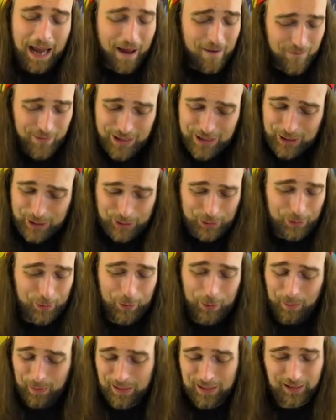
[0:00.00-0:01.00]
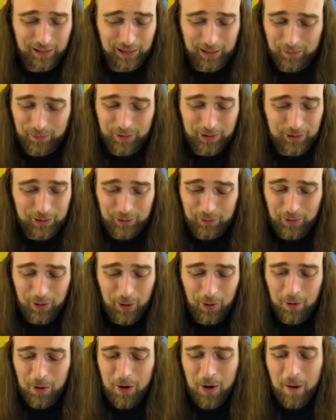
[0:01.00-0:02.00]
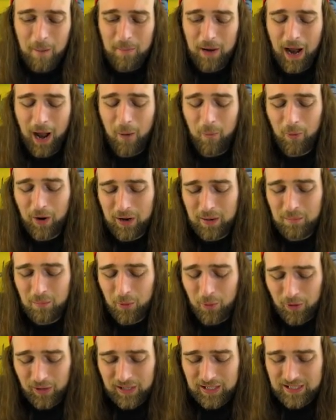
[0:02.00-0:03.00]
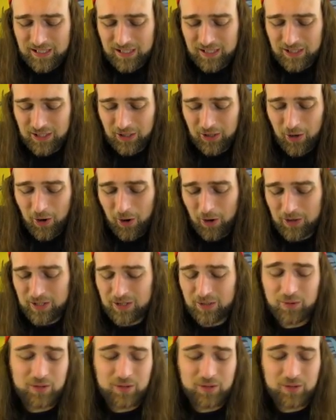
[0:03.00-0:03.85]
Heavy Storm and Delinquent Duo, but I wanted more consistent cards.